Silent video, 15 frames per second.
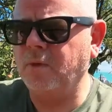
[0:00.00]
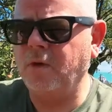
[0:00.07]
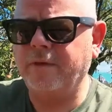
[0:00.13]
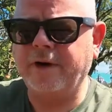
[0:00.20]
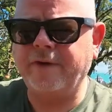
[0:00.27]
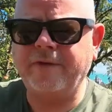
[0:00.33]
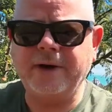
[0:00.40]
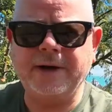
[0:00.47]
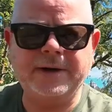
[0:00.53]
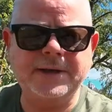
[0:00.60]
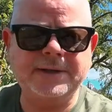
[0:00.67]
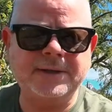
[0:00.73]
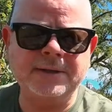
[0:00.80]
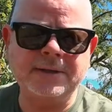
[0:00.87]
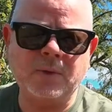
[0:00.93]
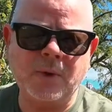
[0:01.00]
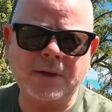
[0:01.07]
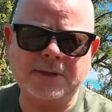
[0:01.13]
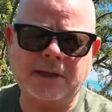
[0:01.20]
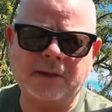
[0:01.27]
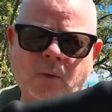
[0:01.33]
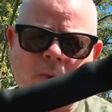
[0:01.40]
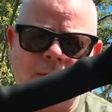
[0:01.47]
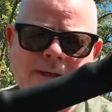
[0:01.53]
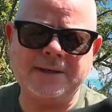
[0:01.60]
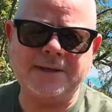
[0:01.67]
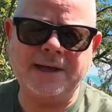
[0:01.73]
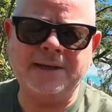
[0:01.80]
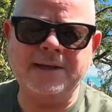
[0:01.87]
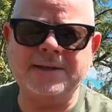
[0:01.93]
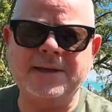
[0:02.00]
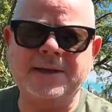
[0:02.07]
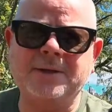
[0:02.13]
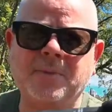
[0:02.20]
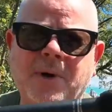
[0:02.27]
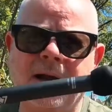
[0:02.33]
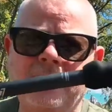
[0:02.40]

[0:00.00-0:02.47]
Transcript: over a fair distance. The West Highland weighs 96